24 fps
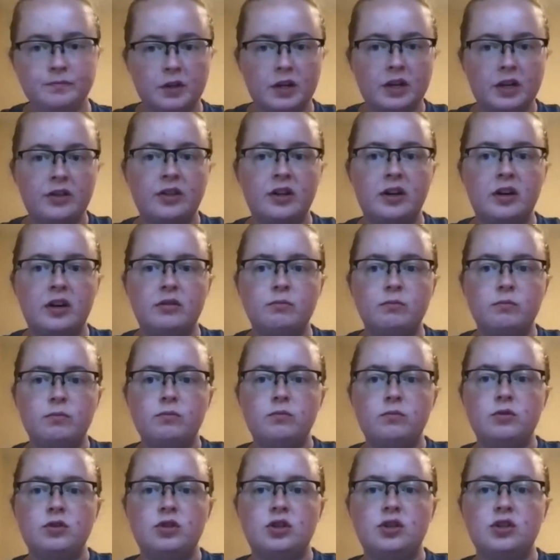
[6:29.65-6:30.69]
in the
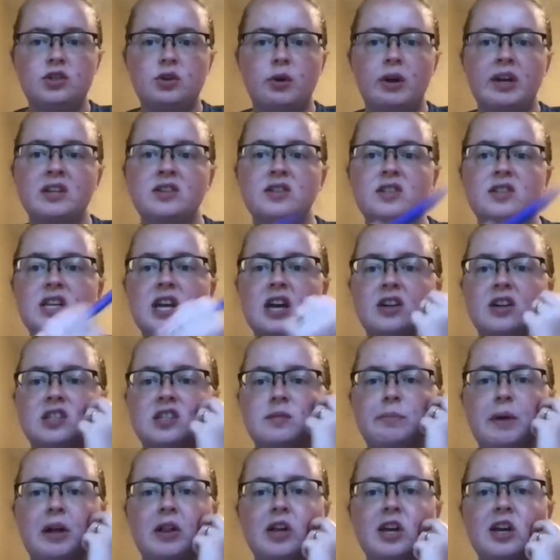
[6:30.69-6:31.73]
so I can see how to
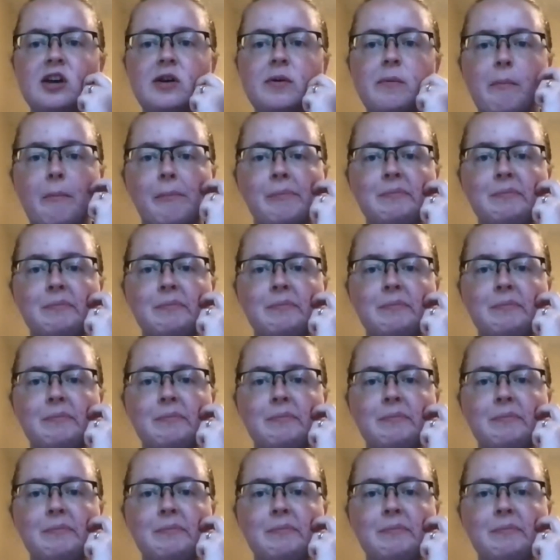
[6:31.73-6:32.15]
spell it?